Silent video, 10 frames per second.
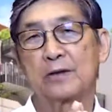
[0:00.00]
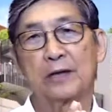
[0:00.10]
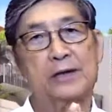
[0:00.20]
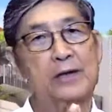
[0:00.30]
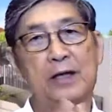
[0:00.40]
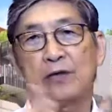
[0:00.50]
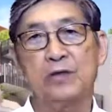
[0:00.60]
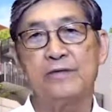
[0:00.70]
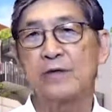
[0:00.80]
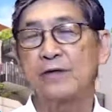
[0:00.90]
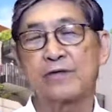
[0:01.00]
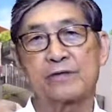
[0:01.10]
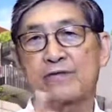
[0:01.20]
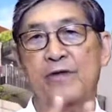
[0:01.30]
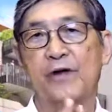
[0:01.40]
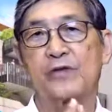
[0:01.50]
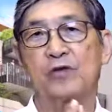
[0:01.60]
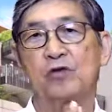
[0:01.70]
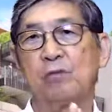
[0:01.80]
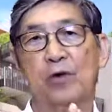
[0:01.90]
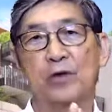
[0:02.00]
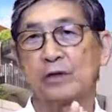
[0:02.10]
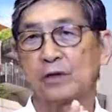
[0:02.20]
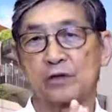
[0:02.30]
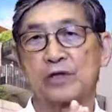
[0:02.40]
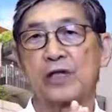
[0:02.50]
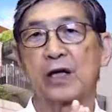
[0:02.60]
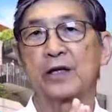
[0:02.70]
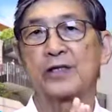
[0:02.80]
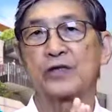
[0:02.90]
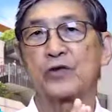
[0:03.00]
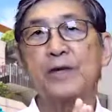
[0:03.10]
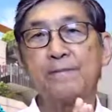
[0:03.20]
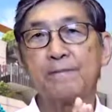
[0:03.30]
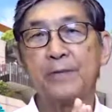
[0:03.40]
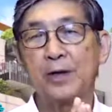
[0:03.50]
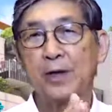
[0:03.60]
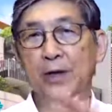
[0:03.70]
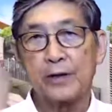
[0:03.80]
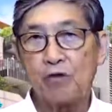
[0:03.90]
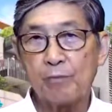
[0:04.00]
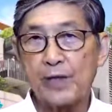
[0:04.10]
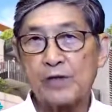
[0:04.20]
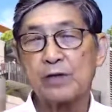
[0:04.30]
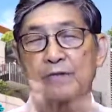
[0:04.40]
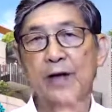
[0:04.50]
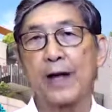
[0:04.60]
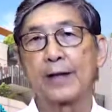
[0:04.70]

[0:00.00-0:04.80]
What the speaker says: I tell you, even if he was a 5-year-old boy, he was going to yell and scream. No mention of that.